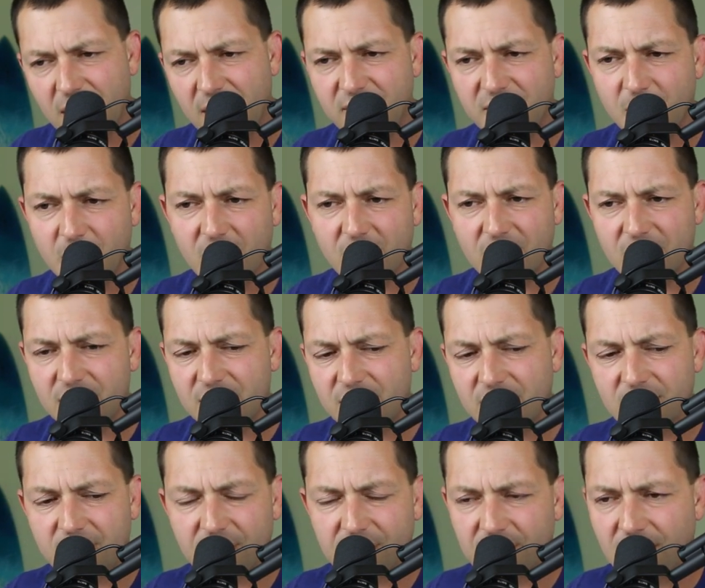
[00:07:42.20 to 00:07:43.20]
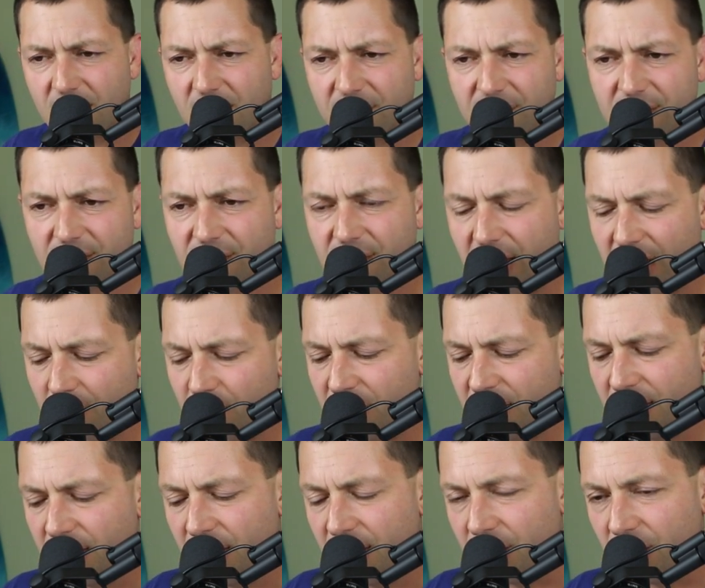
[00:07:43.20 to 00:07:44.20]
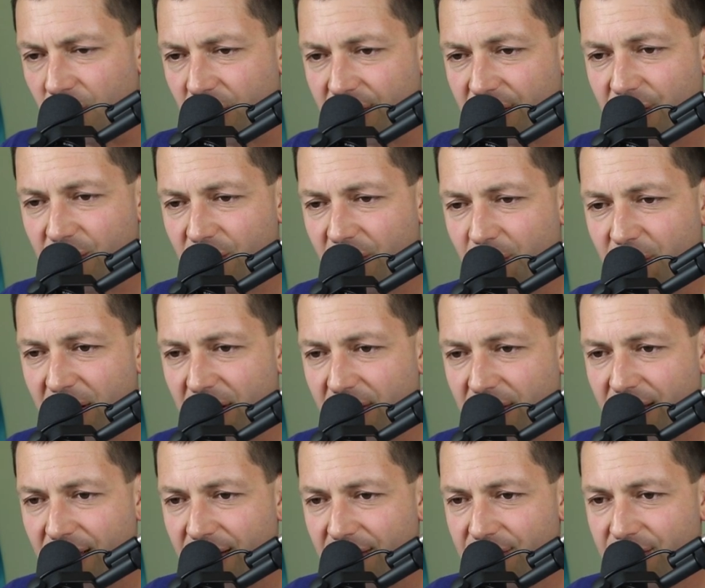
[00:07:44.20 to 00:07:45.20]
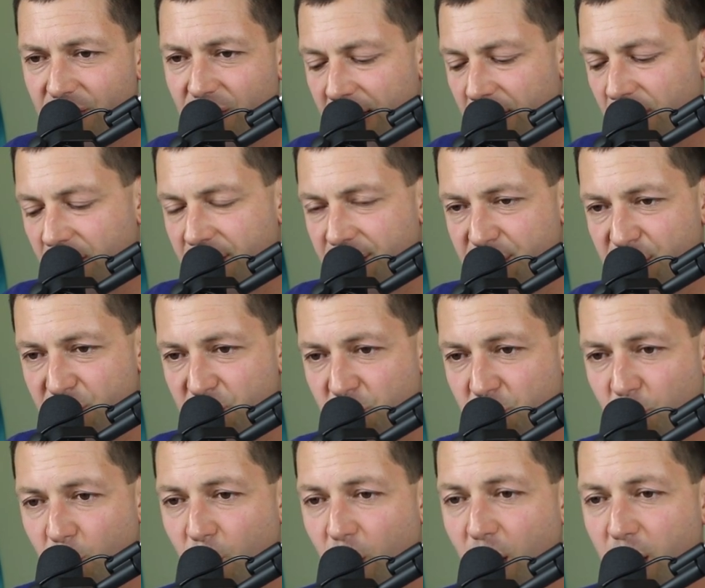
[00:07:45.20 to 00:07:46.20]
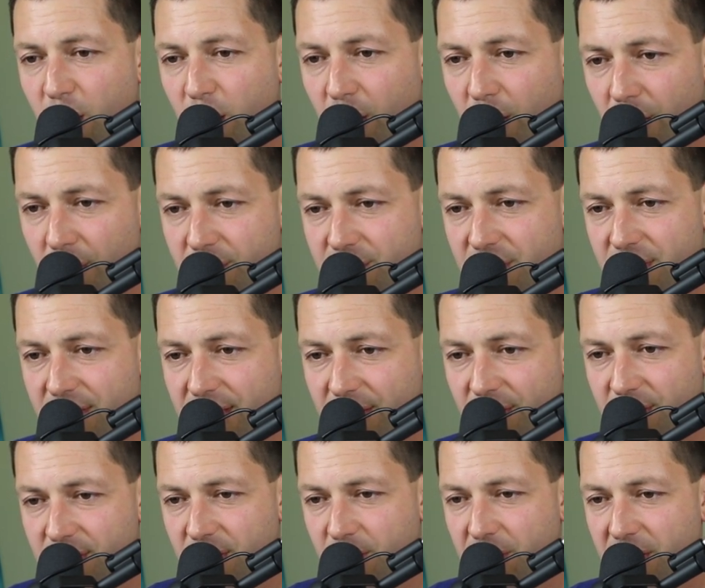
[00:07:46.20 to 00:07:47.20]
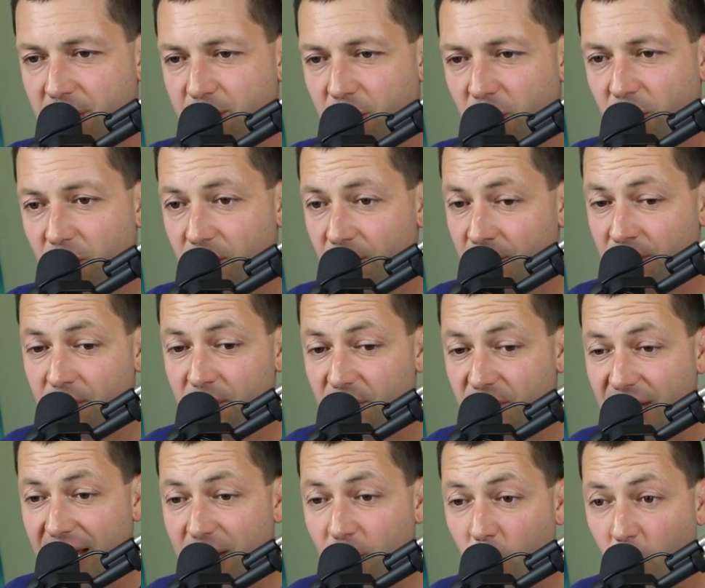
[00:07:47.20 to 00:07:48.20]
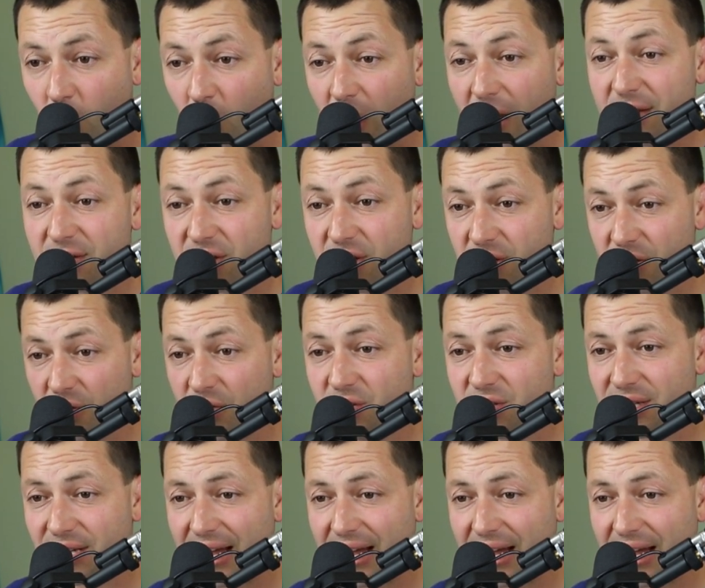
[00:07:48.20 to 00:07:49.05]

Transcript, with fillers: off-market deals and all this and that, but look in your MLS and look at the truckloads of deals that people, they want to use